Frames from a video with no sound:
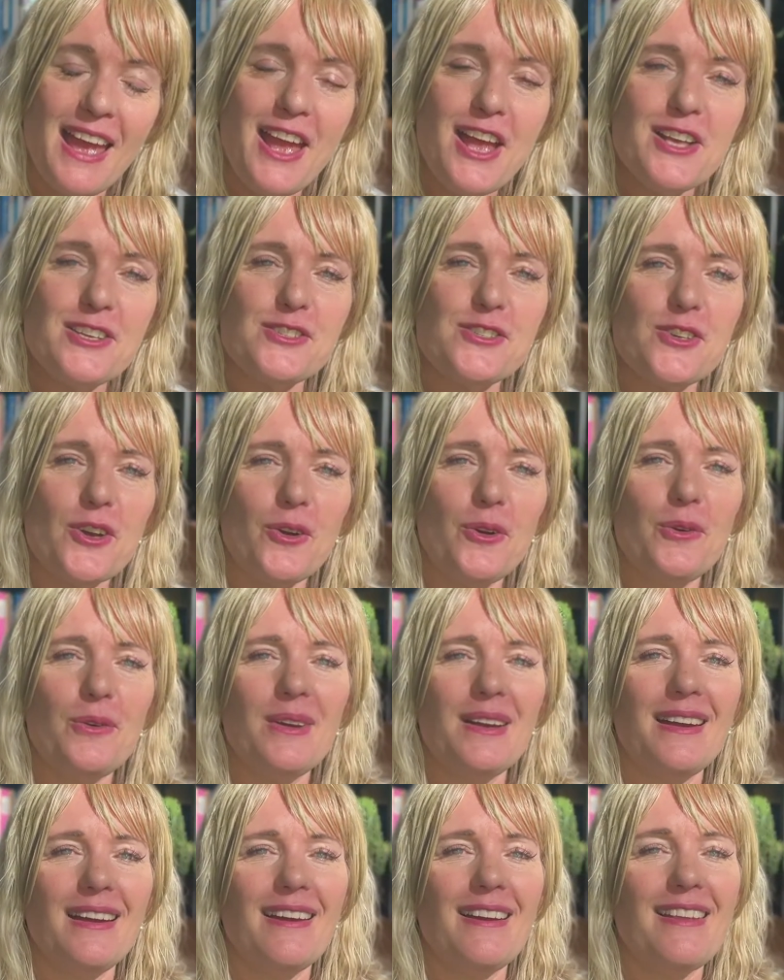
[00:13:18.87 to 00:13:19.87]
So
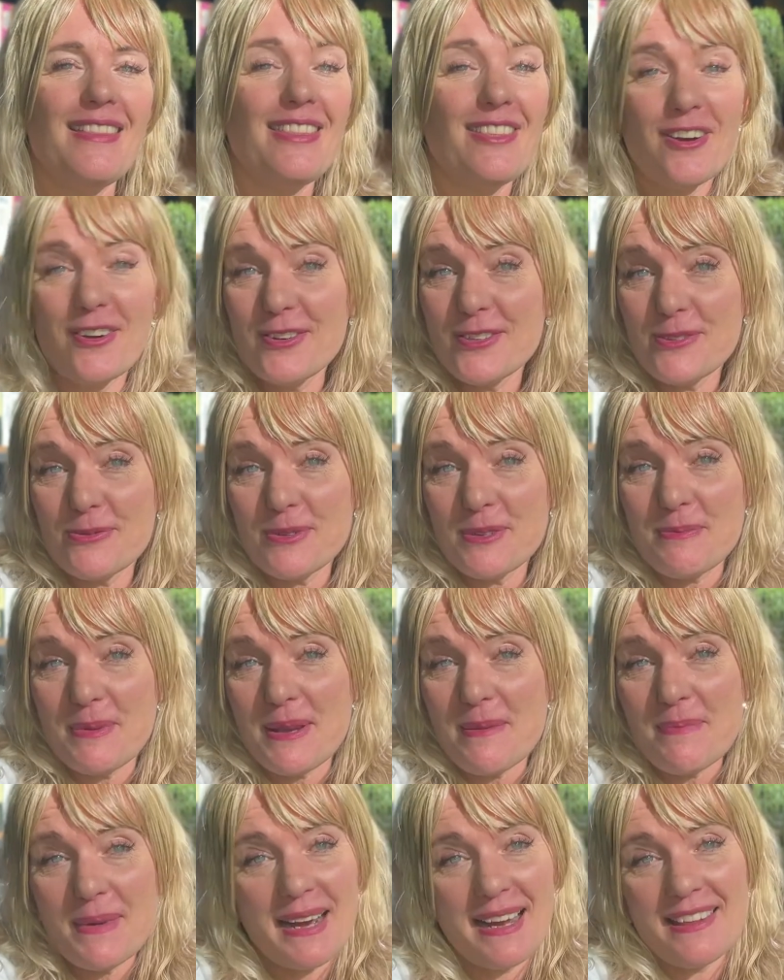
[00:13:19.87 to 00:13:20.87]
those would
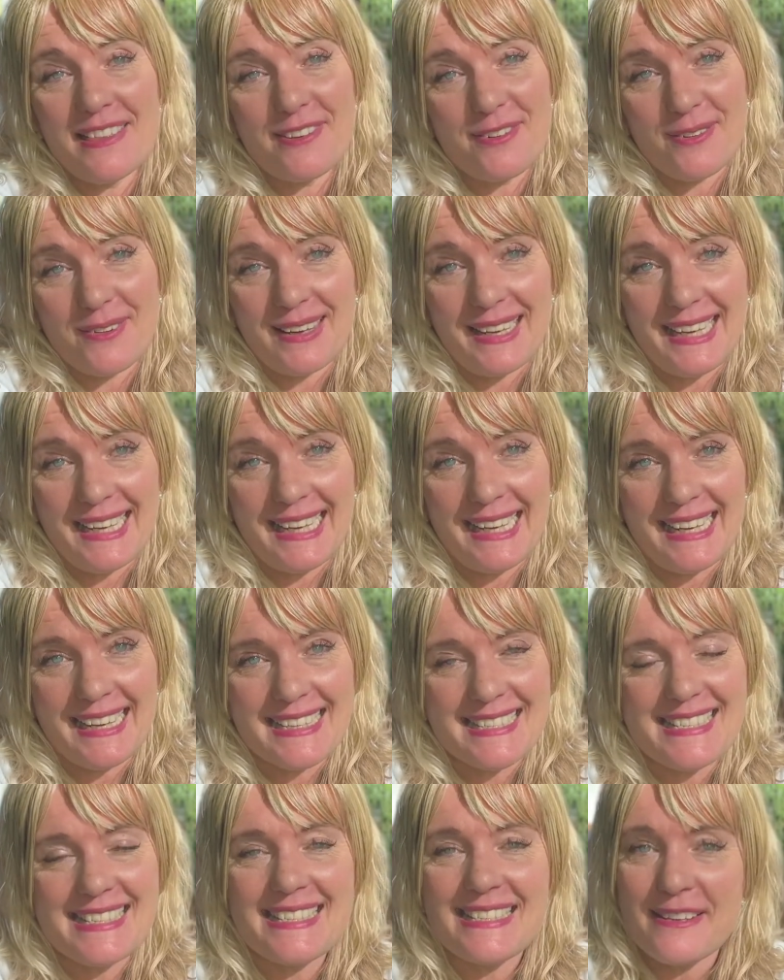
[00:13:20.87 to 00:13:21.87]
be my 3
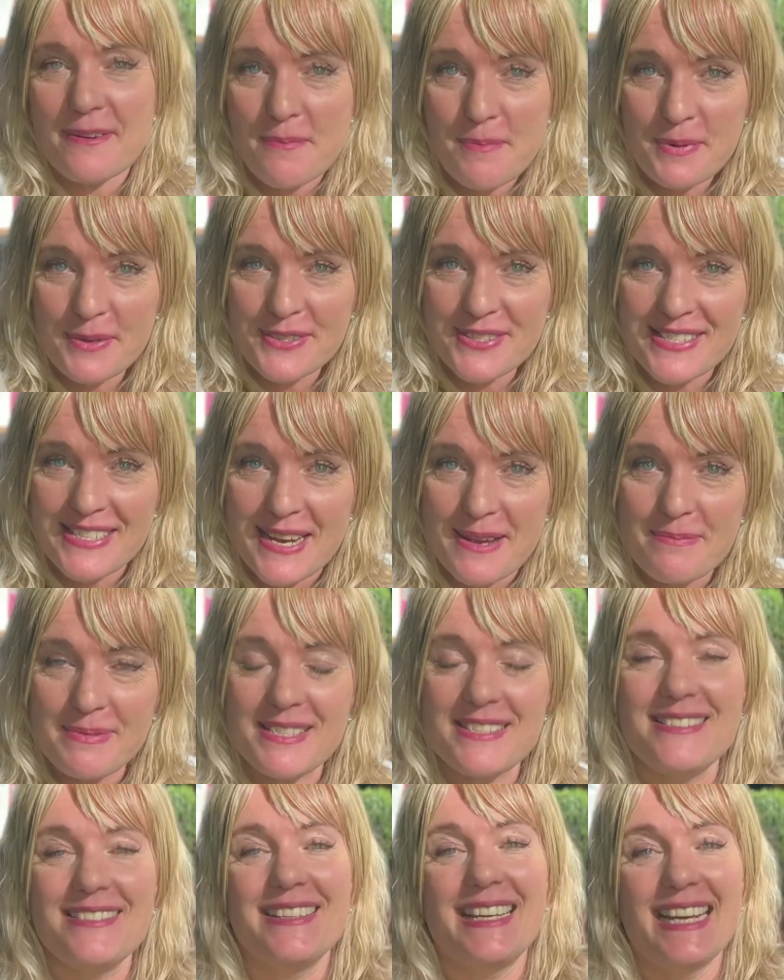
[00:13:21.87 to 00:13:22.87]
simple
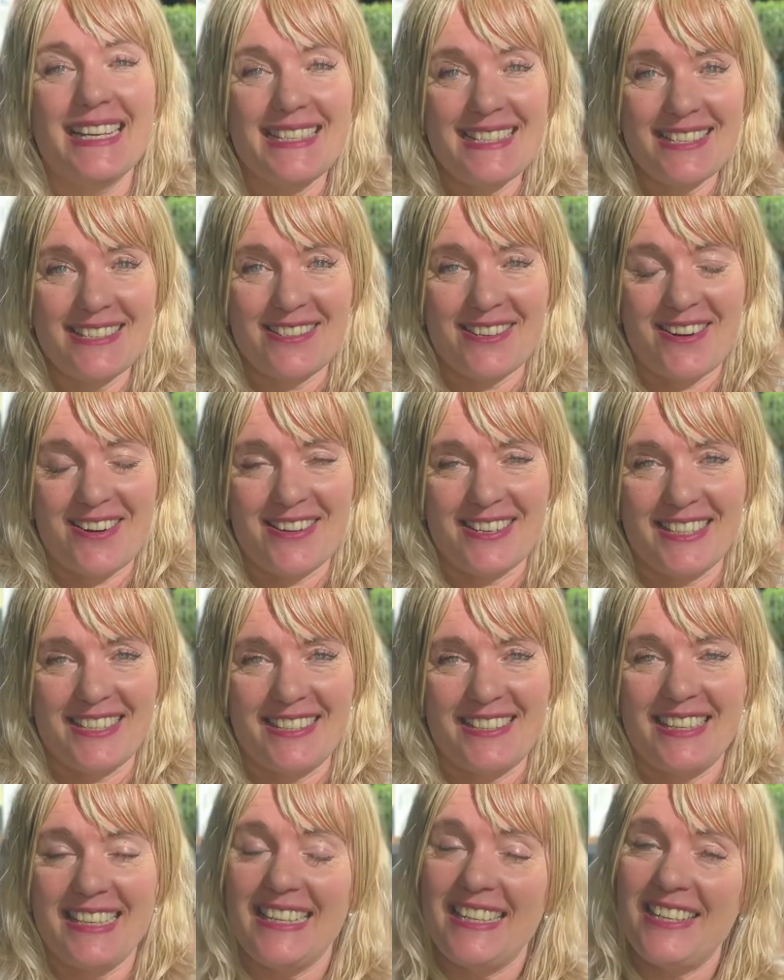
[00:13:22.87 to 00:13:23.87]
steps to get
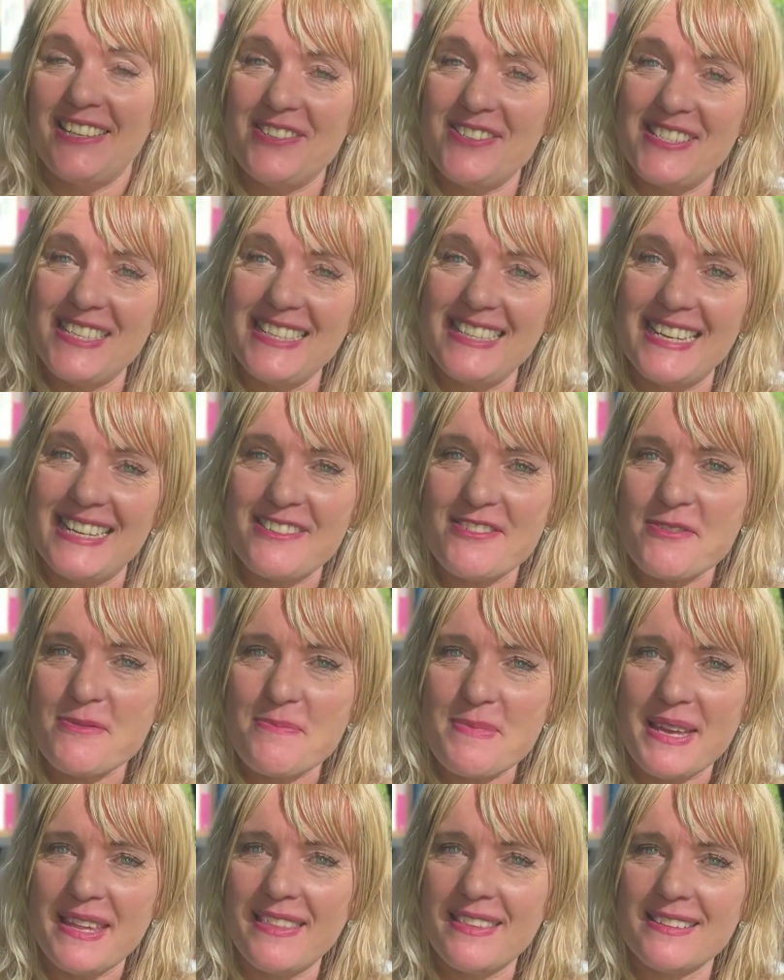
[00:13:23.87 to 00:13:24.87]
started in using natural
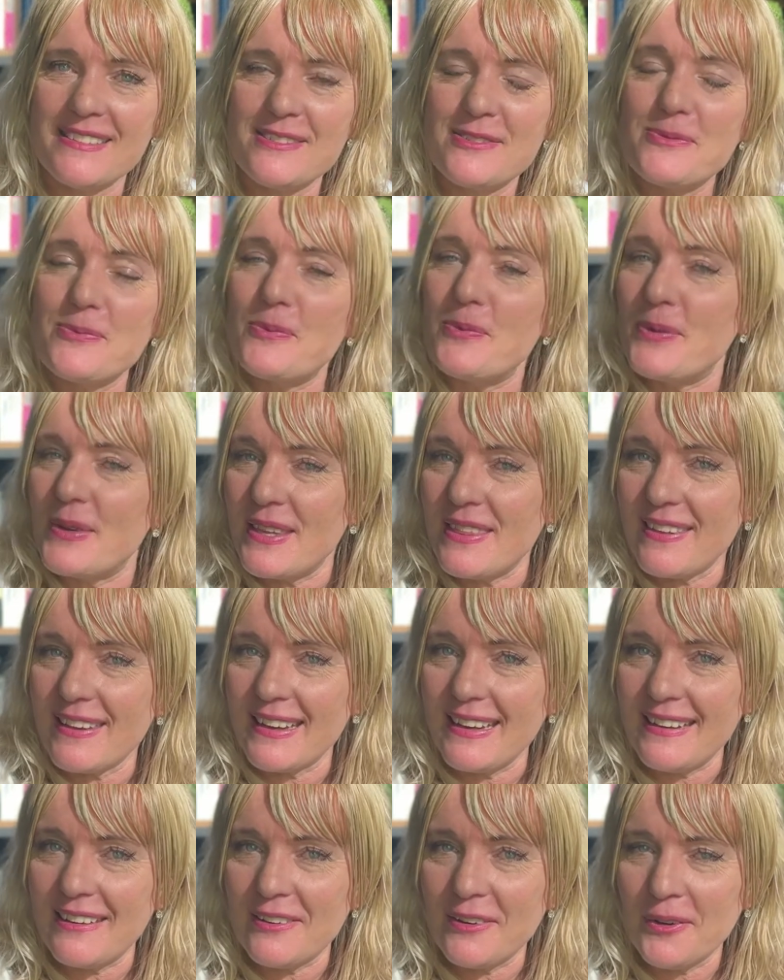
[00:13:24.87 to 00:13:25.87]
methods with
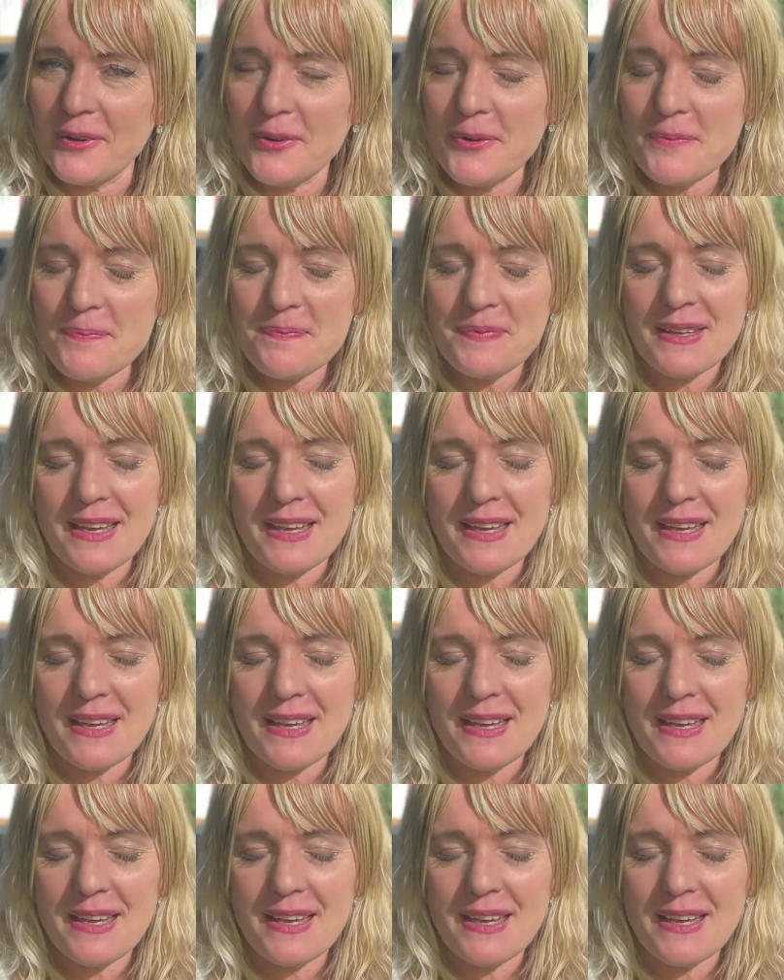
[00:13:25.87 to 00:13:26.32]
endo.